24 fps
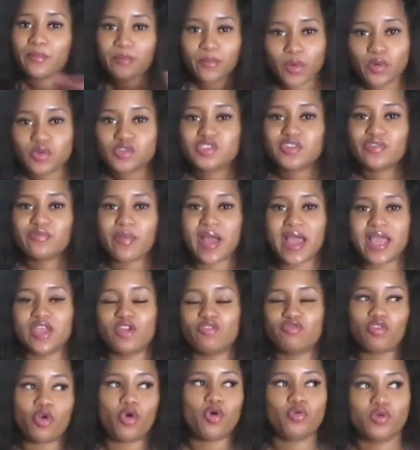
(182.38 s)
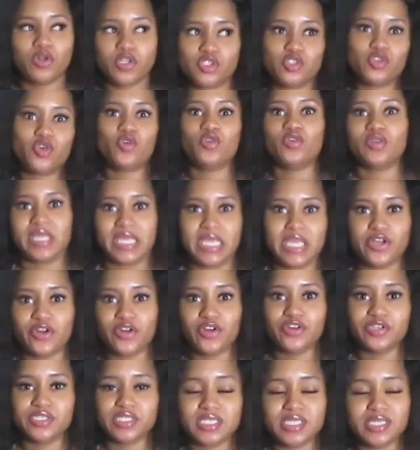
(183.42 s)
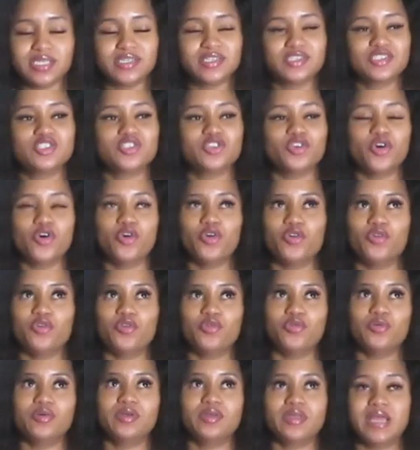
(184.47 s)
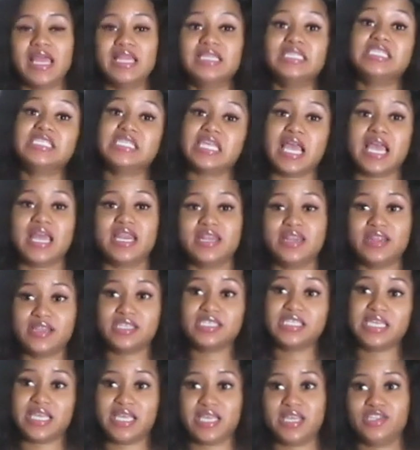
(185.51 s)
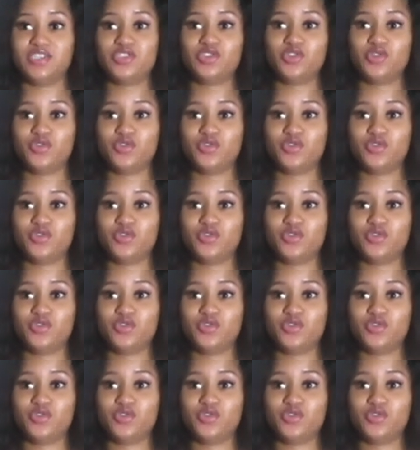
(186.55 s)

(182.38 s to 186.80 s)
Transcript: most of my grown adult years. So, and, and teen